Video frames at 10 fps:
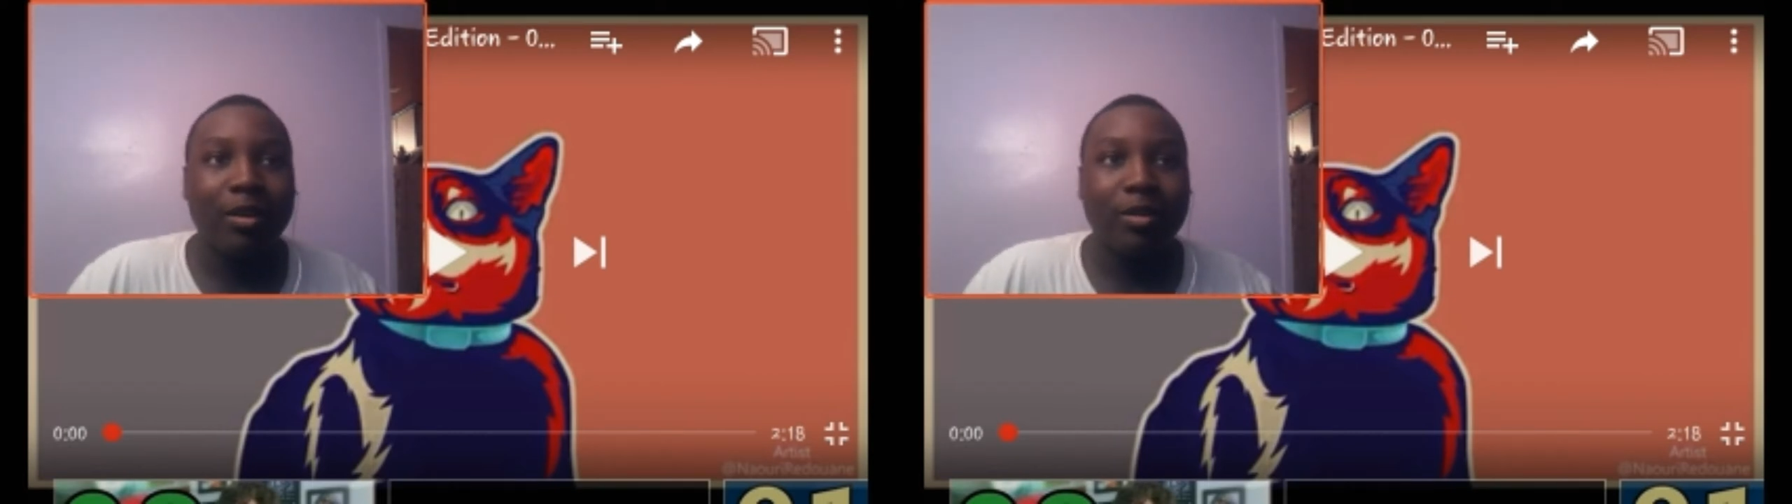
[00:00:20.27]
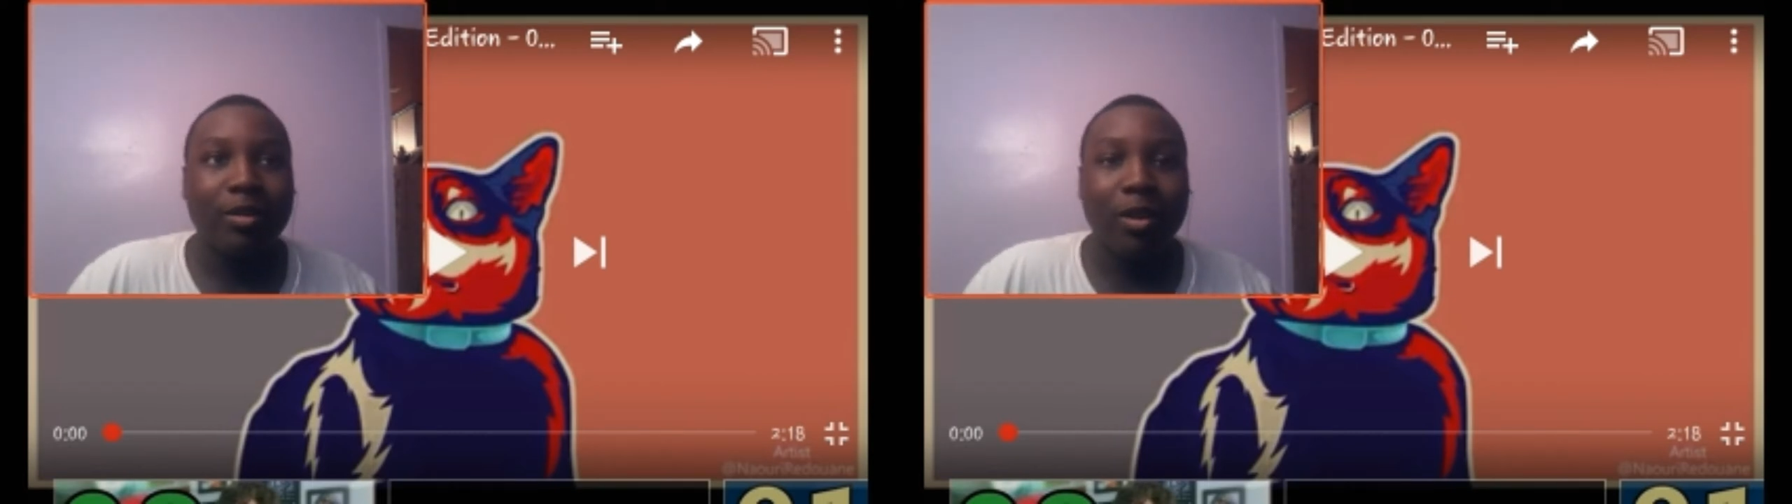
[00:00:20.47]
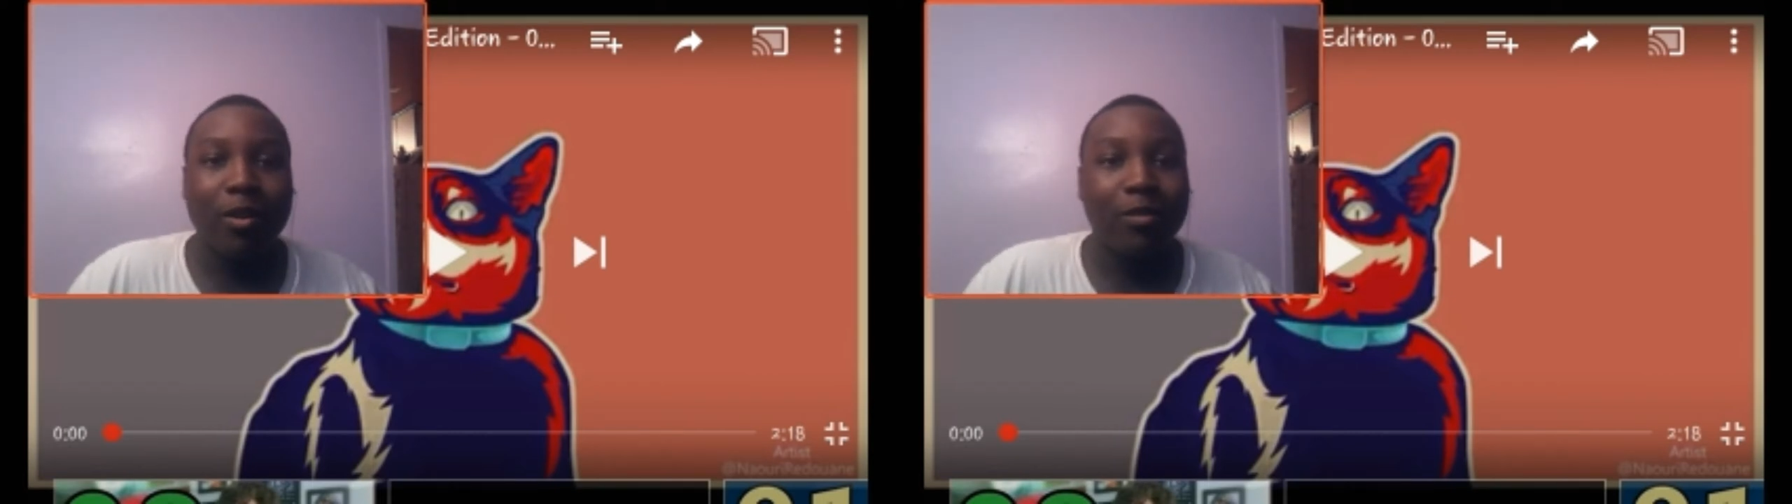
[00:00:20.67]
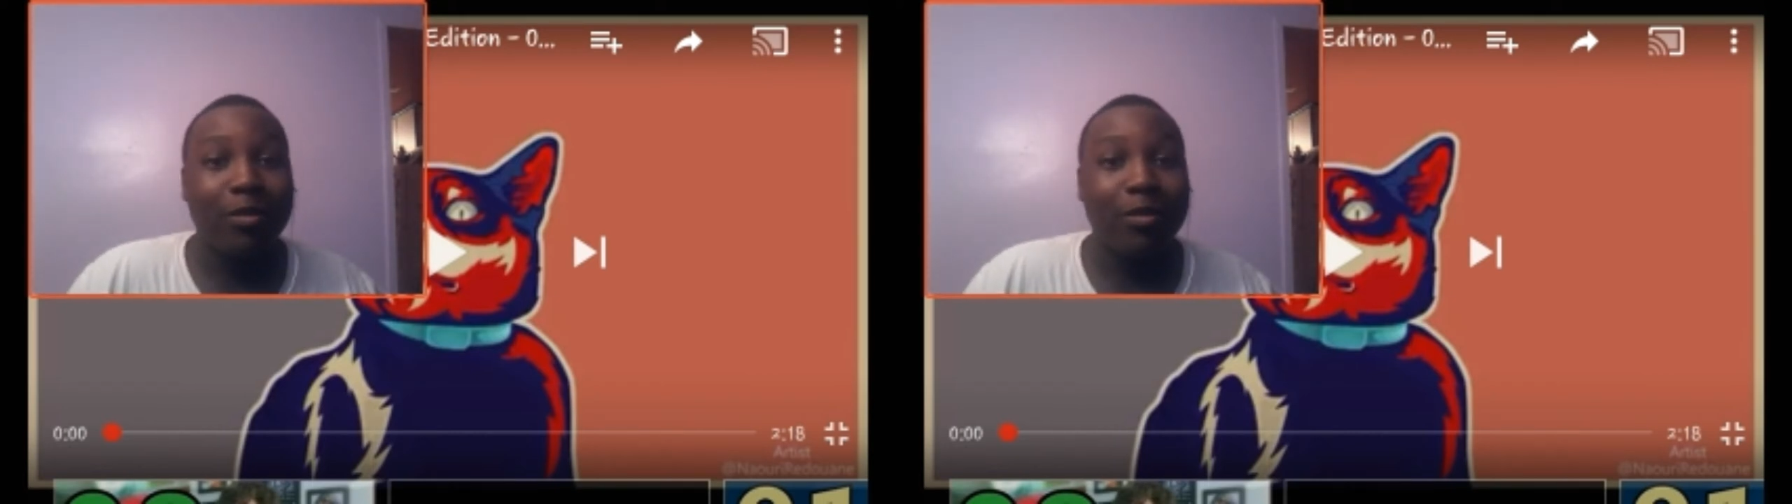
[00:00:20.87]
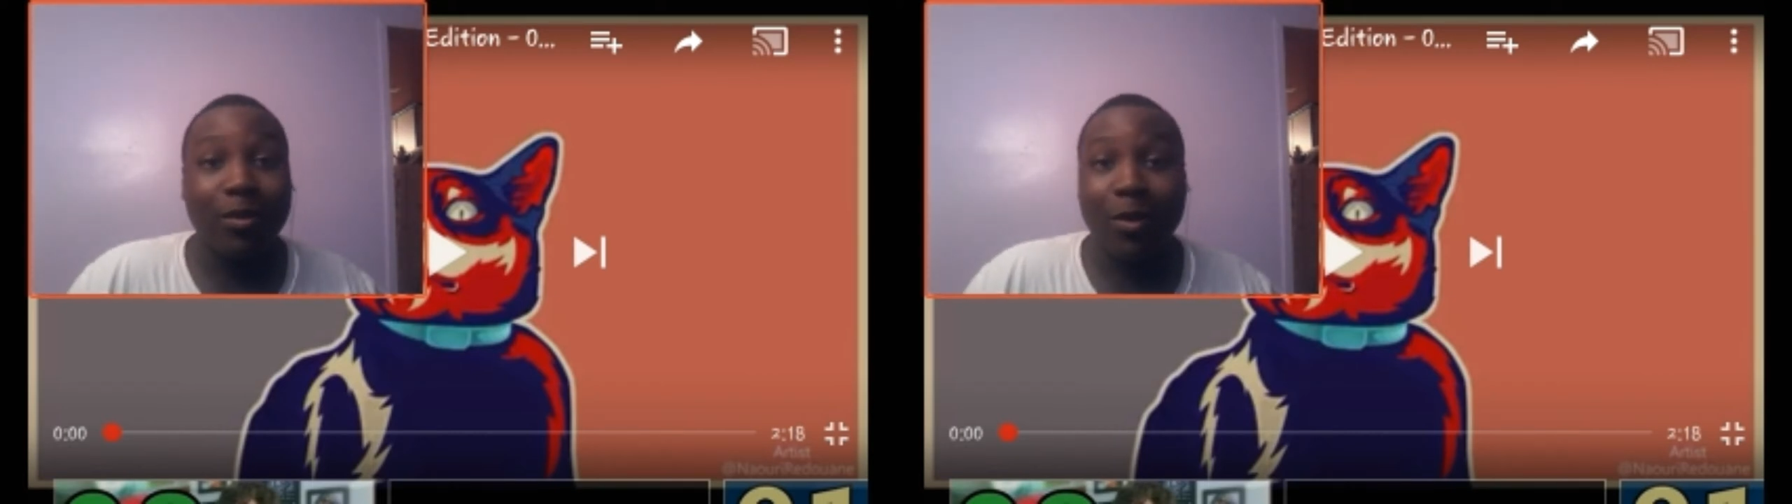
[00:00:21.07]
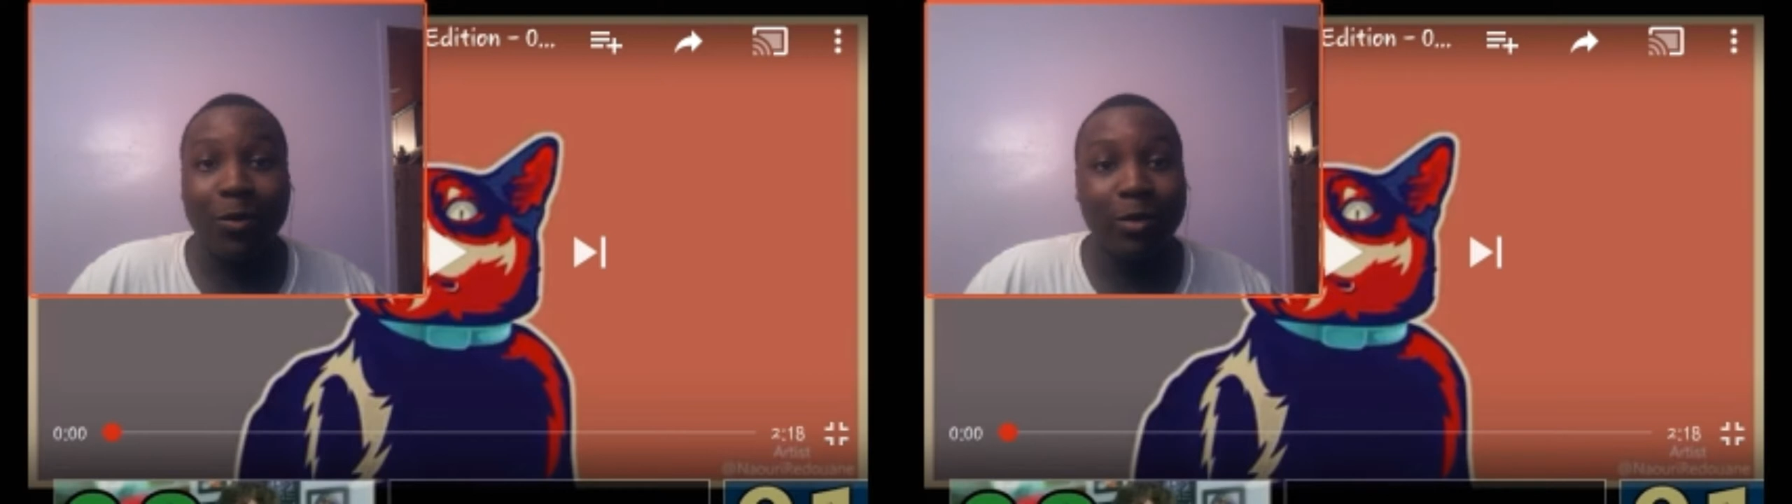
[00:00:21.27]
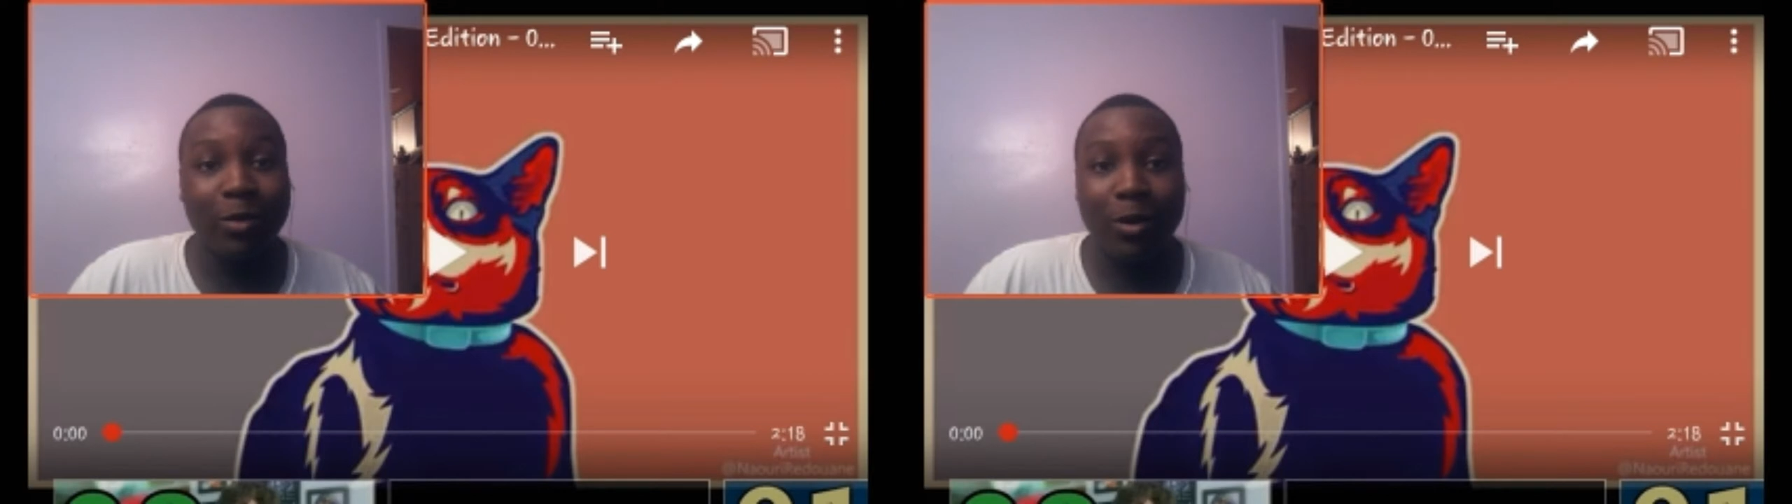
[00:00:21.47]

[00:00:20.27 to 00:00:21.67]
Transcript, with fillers: So, who